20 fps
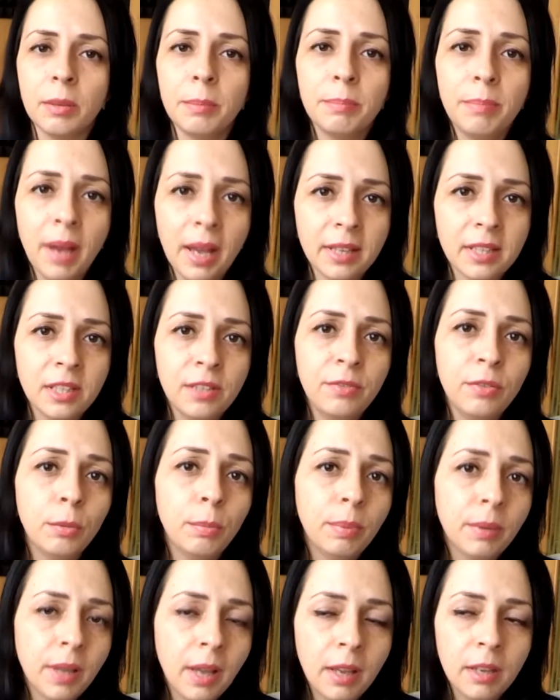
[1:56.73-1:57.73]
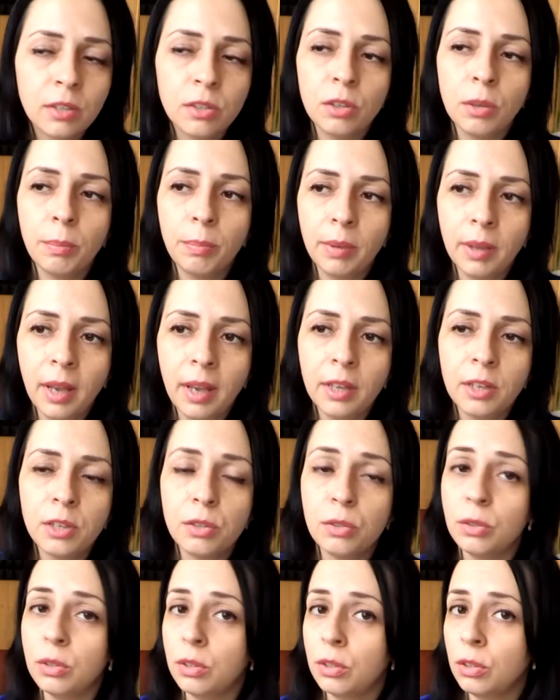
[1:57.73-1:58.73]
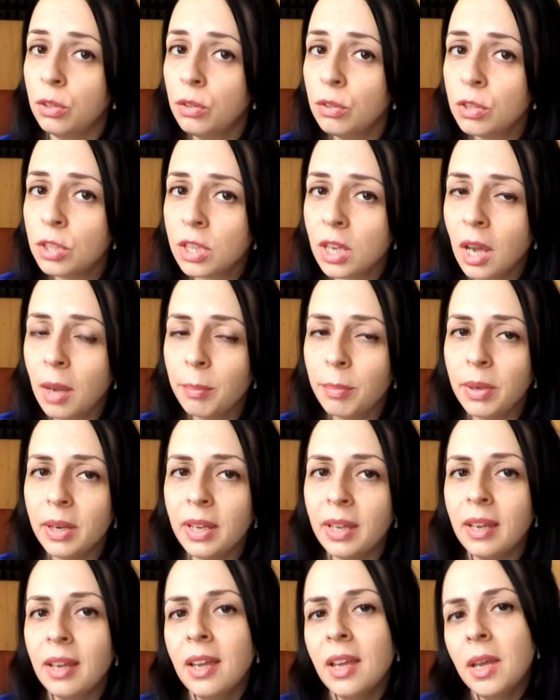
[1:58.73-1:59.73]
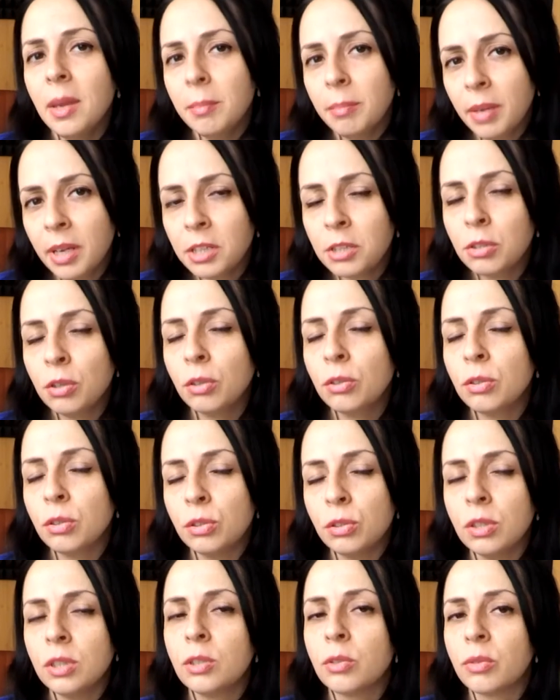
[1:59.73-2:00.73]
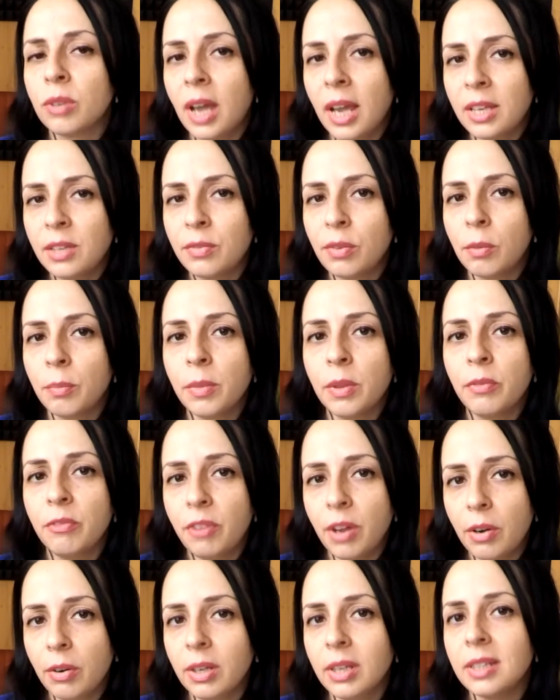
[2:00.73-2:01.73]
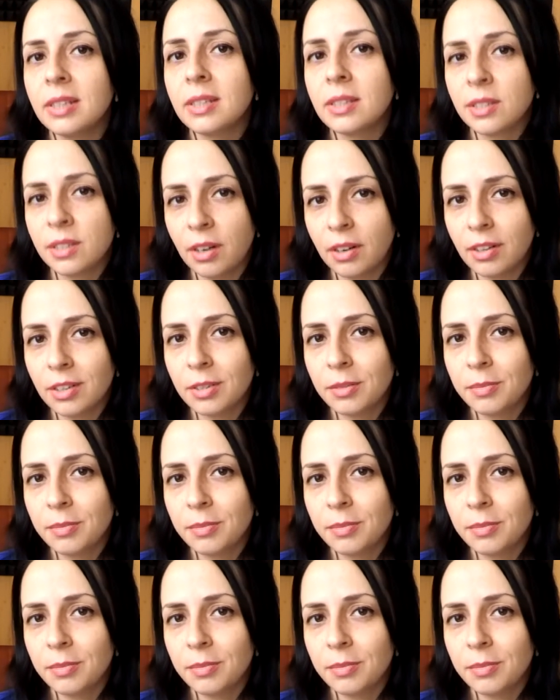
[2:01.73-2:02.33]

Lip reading: But if you plan to apply to a huge company, make sure to do it right from the very start.